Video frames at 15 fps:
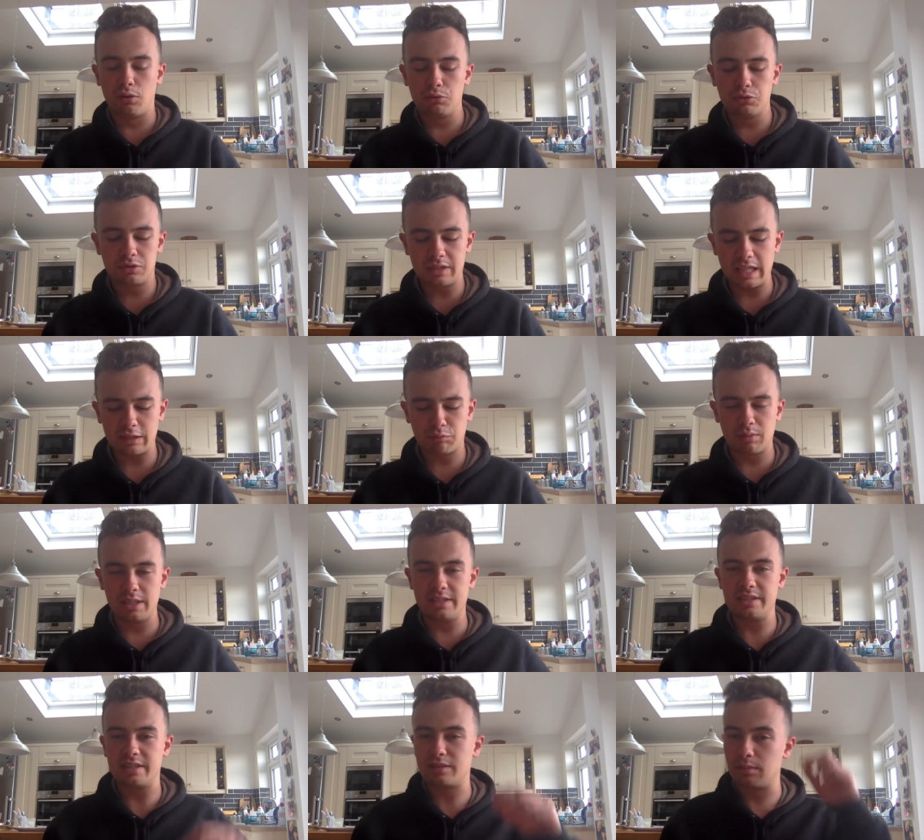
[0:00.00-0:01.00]
I was
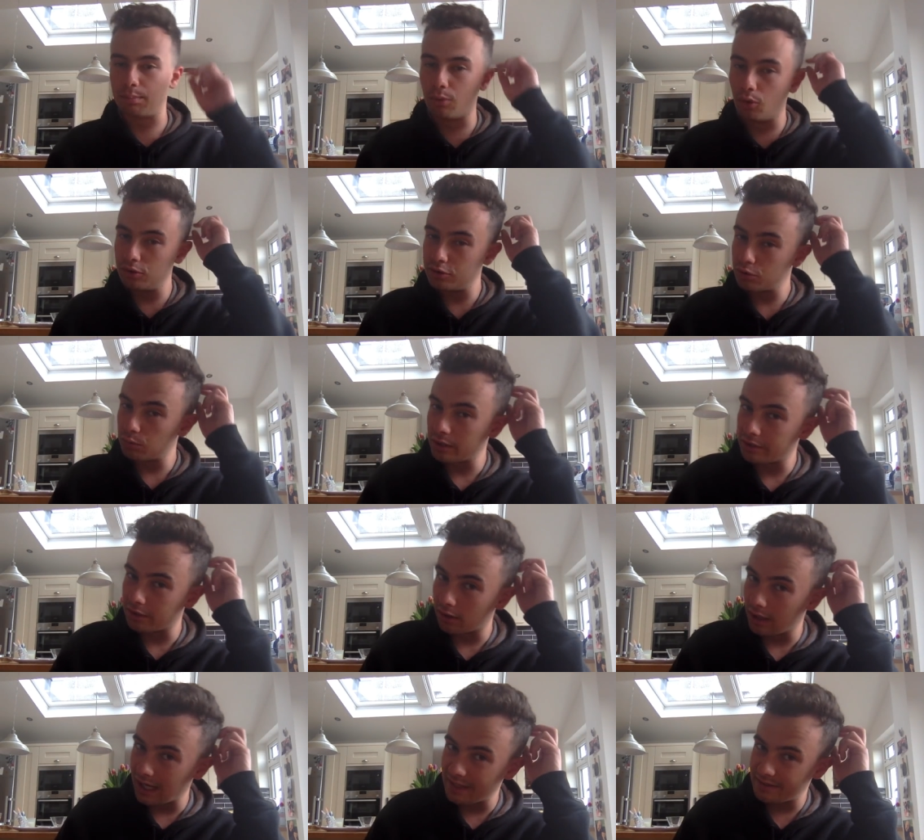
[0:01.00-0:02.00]
desperately disappointed with
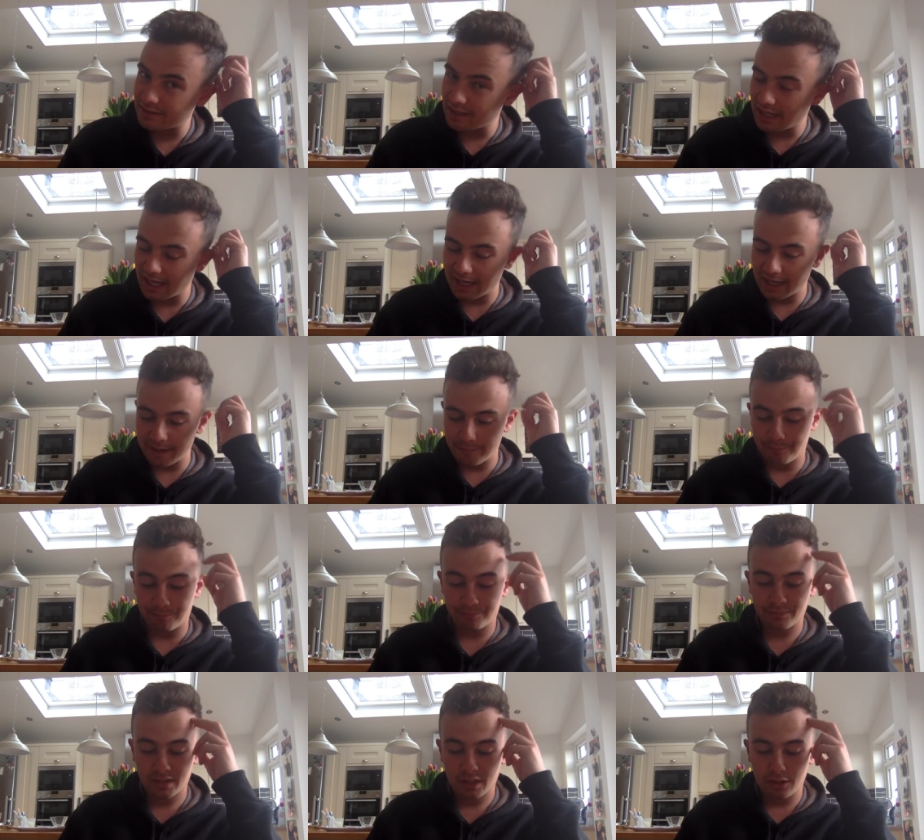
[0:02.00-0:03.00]
her at
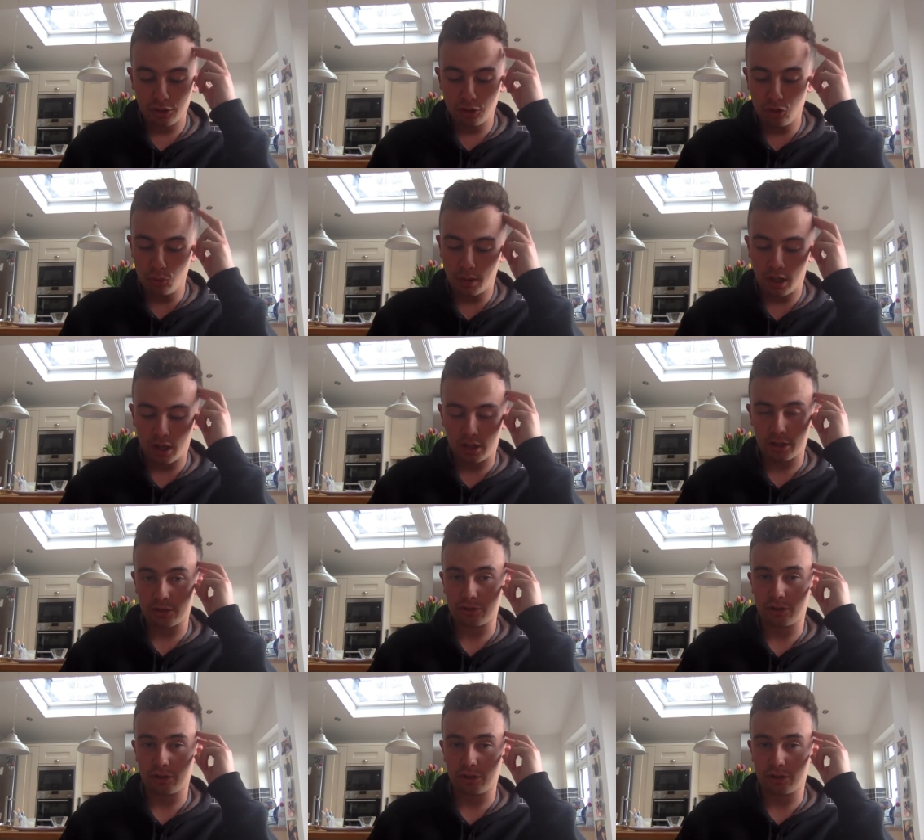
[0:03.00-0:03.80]
um, Newmarket.